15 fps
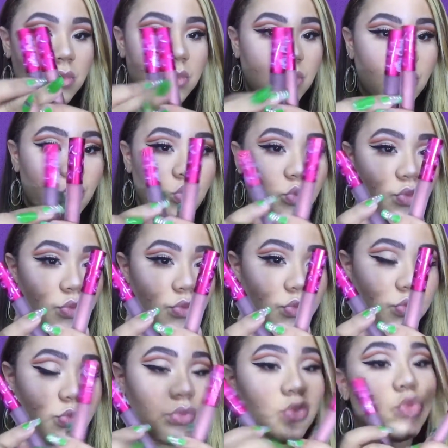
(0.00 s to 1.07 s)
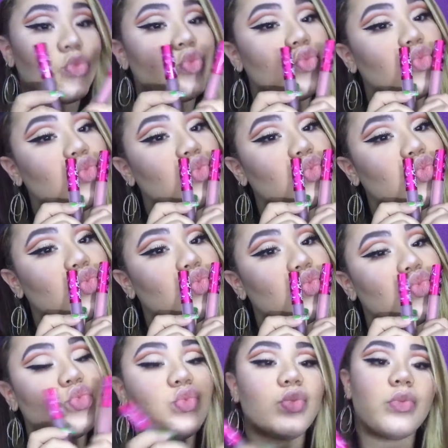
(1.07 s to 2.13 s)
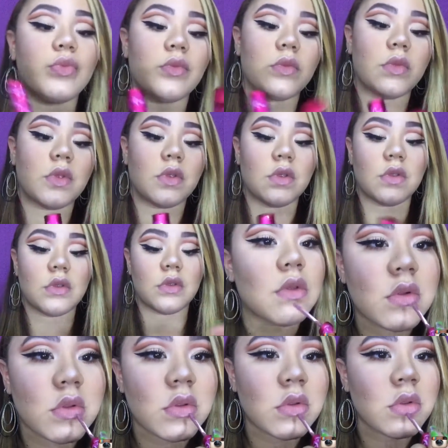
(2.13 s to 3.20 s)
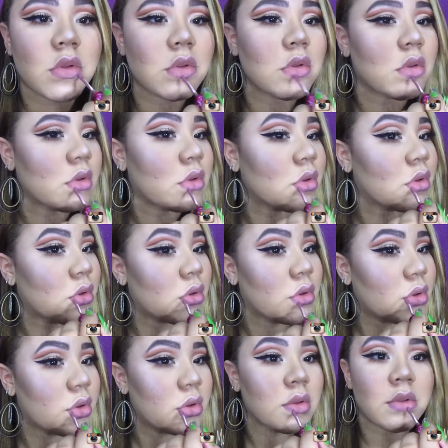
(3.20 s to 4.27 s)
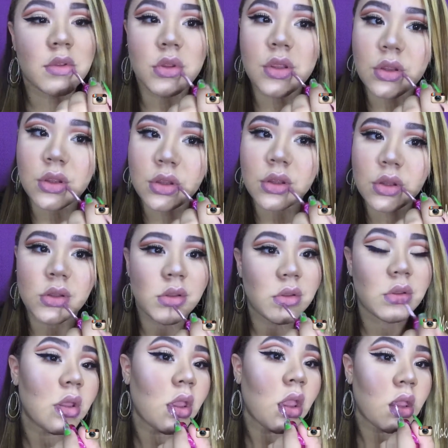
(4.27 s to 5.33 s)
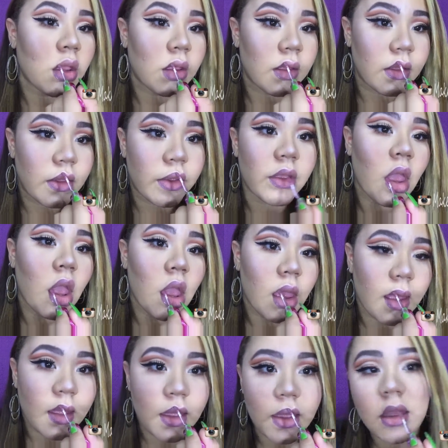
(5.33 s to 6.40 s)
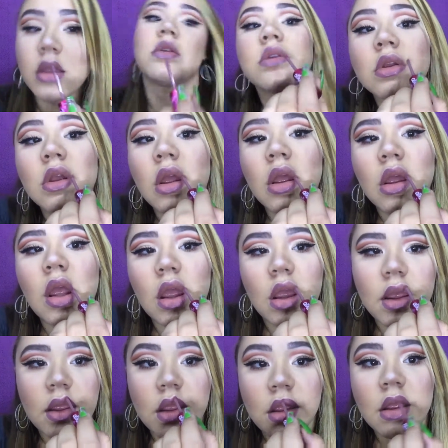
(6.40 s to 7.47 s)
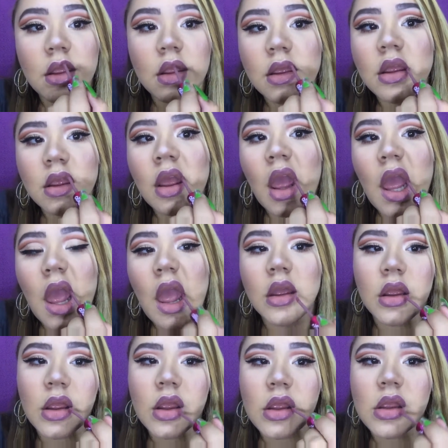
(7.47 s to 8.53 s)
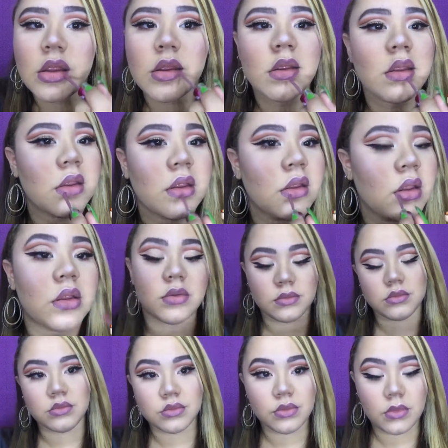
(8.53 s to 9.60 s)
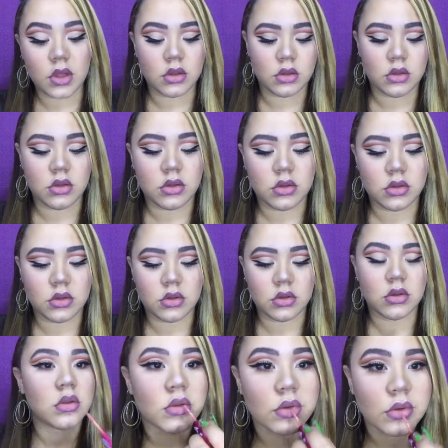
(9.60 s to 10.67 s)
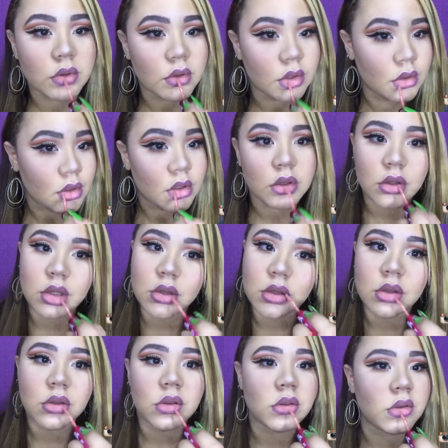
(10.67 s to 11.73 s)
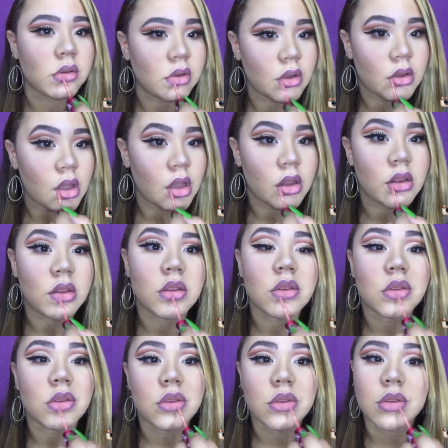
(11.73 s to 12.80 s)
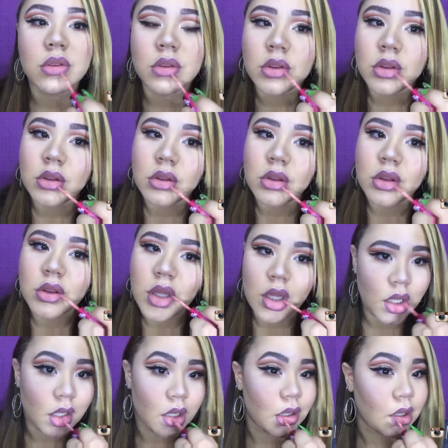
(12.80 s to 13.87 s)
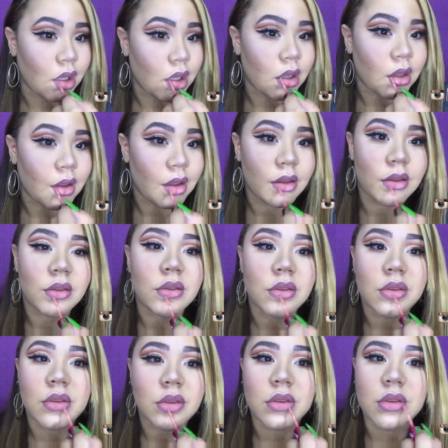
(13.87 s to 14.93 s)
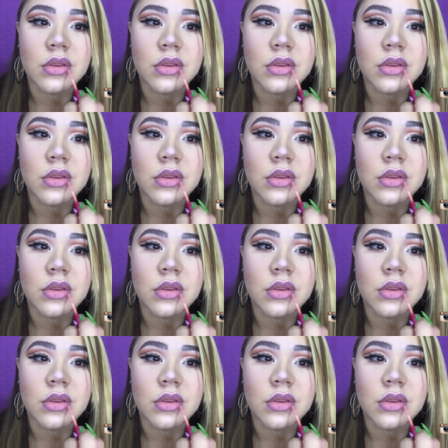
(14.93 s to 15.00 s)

and then I made a concussion of these Lime Crime liquid lipsticks. I used the color Cashmere in the outer parts of my lips, and then I went in with the color Bleached